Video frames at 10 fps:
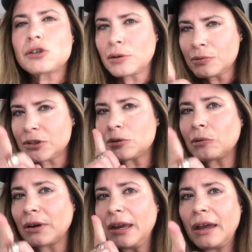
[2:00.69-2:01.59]
True
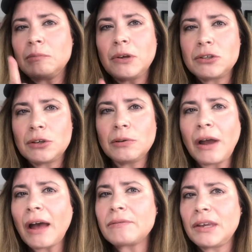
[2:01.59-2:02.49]
story, and we do
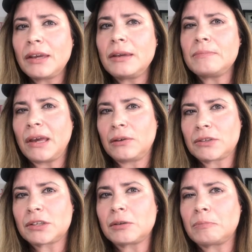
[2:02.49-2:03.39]
have the
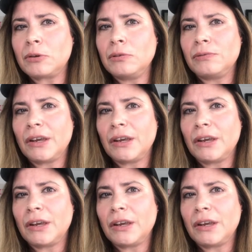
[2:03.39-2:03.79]
emails to prove